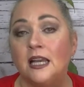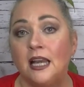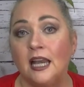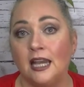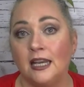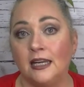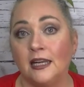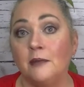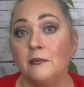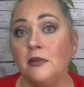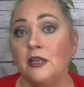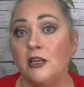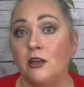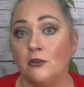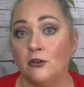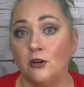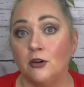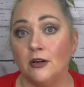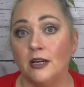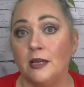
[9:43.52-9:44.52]
and let me know
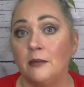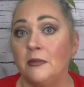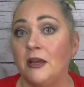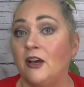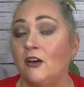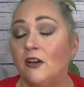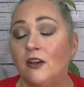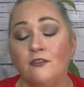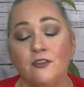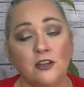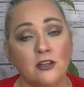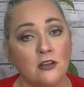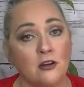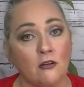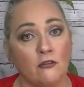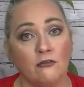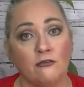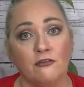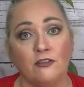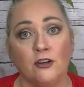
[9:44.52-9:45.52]
your email if you
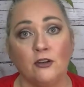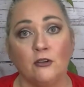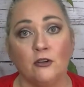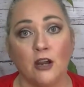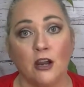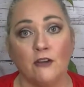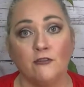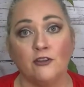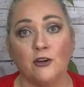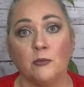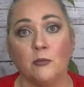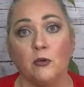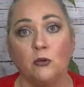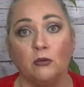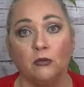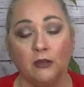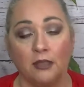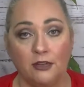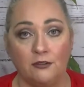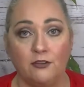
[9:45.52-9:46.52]
don't feel
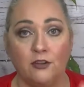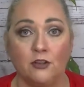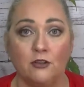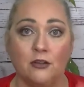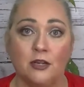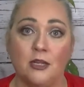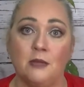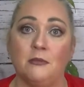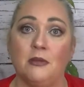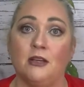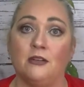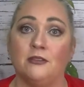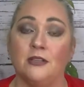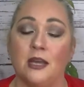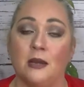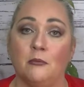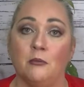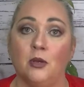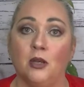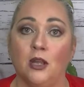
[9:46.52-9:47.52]
comfortable leaving your email
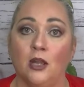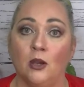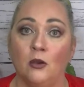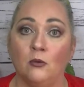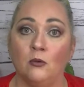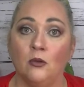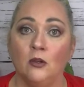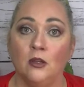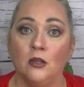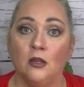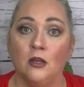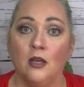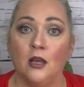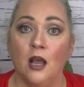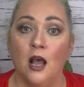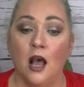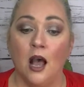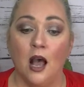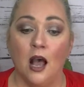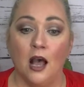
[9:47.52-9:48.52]
down below.
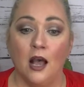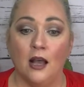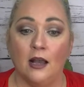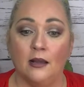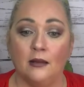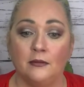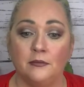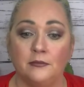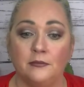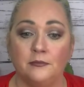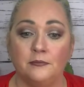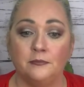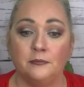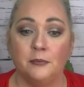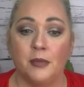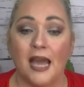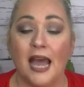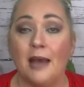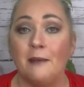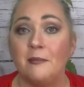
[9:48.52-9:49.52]
Uh,
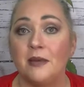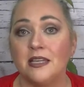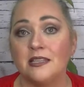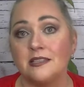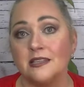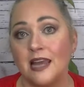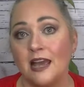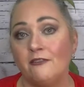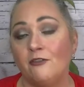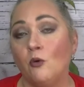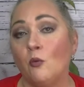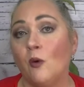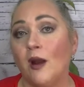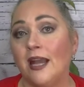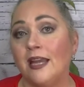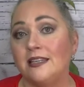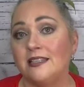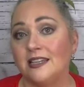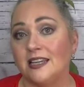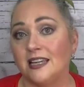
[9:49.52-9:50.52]
but I must have a
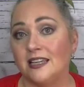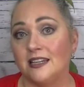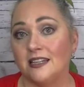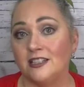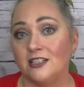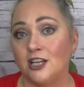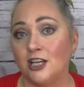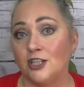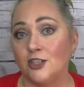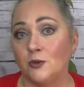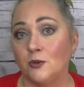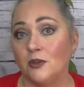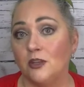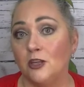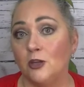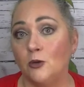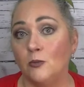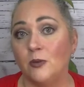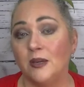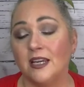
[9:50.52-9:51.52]
way to get in touch with
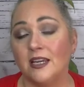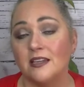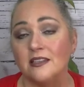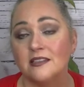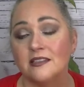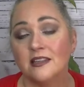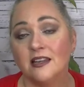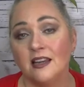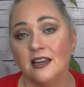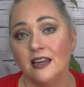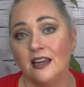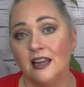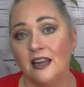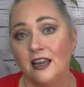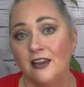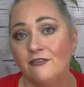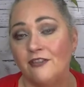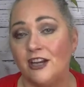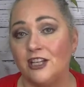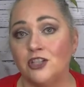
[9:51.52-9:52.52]
you, because
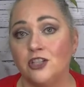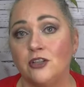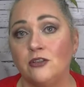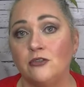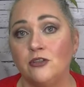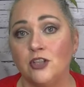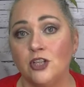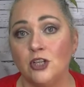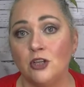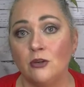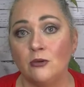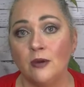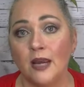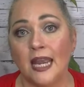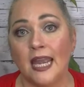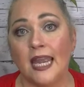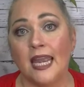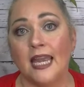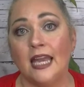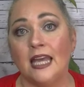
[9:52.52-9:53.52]
if I choose you
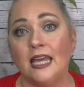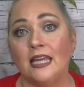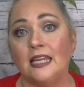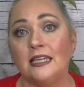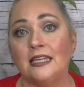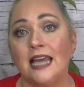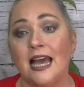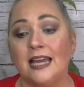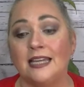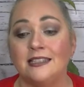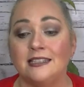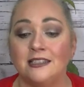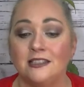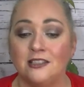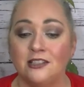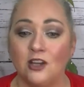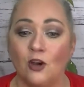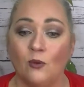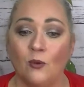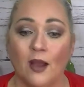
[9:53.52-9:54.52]
and I
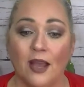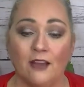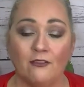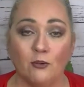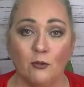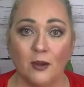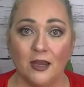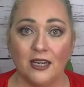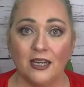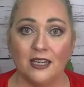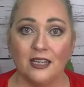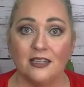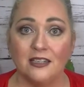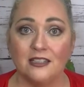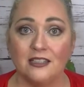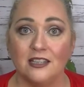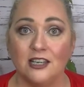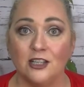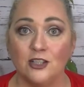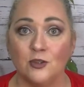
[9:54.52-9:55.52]
don't have a way to get
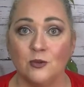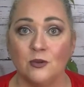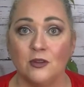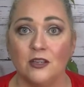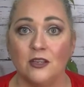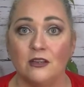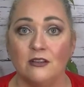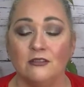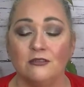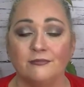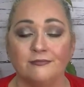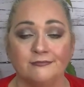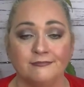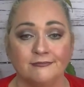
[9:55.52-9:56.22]
in touch with you,